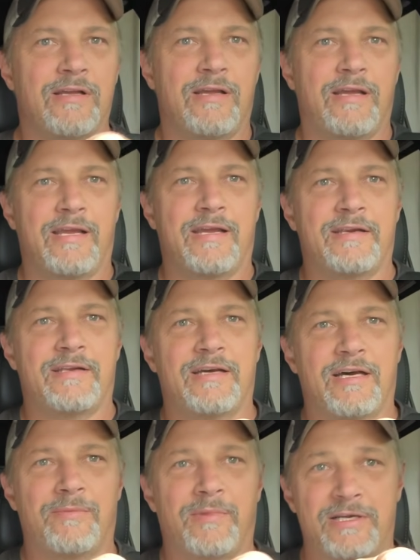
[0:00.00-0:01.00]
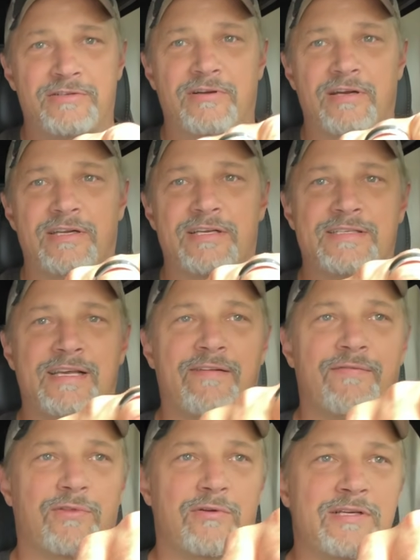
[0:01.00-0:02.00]
And my truck does have
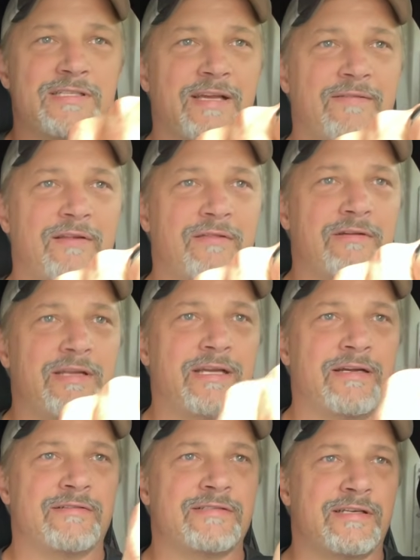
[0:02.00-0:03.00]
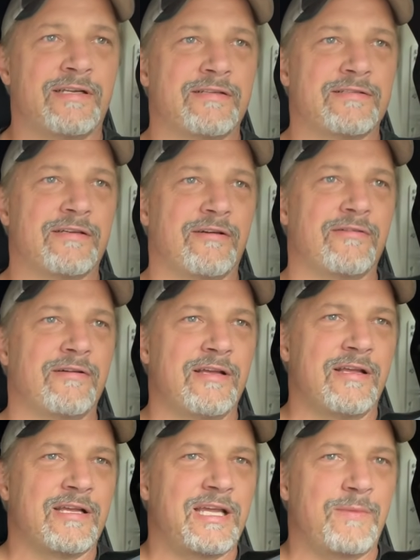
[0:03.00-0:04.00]
373 gears in it, so
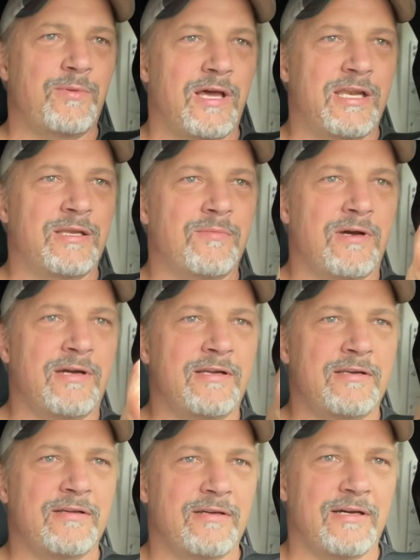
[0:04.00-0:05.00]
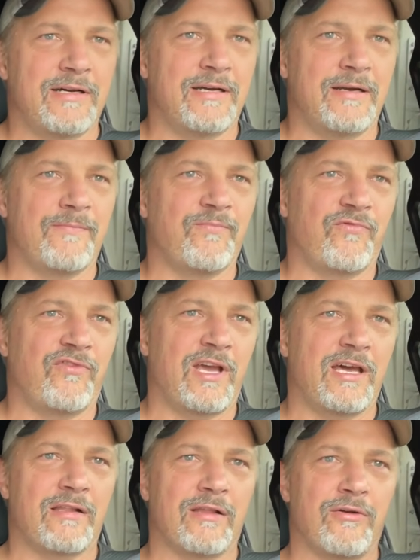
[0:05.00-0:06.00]
keep that in mind. If you
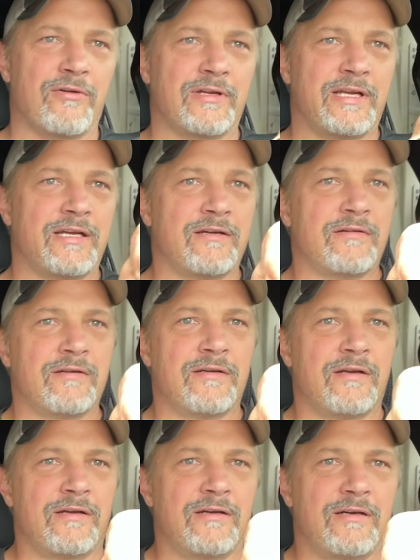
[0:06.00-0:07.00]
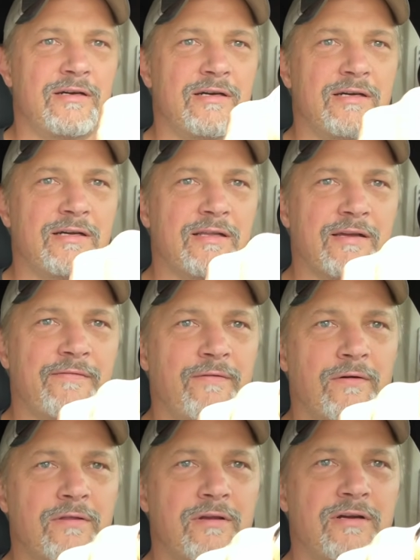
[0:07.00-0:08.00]
had a lower gear, like
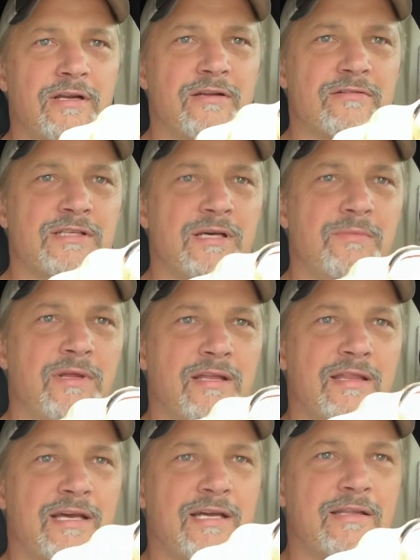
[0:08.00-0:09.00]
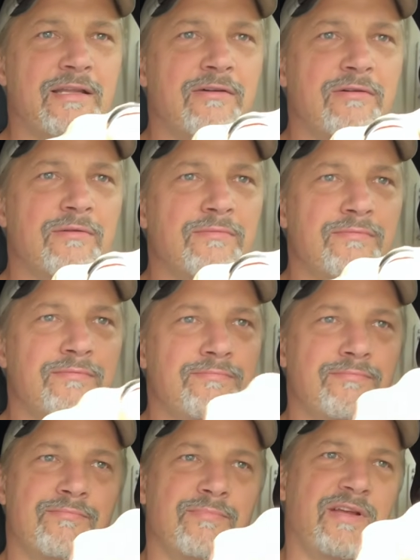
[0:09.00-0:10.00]
430 or something like that, that would
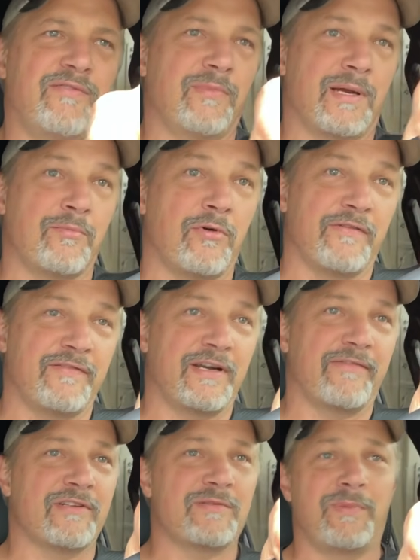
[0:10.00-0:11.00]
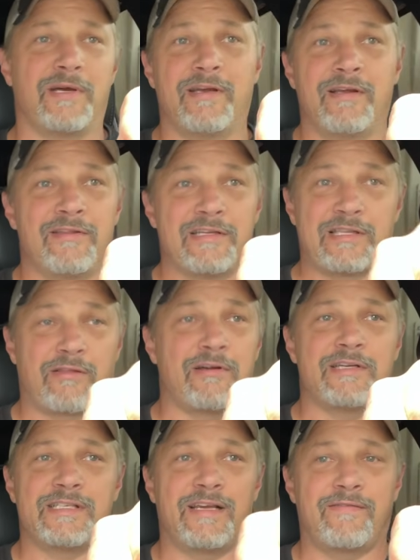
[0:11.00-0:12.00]
make more of a difference, but this
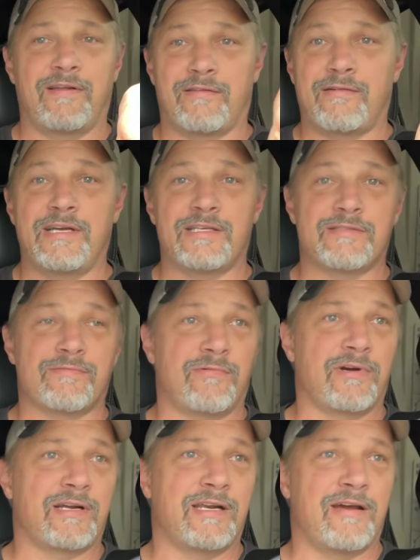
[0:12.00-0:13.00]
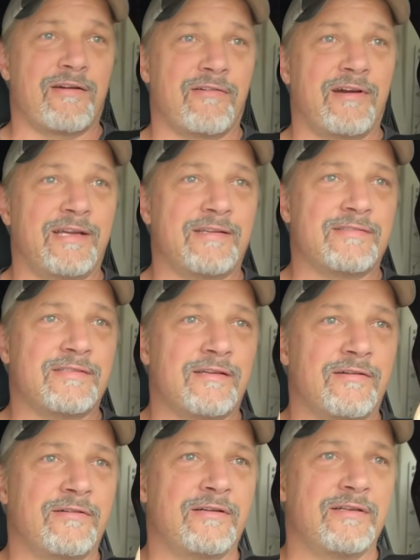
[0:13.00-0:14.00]
373 is working out great. So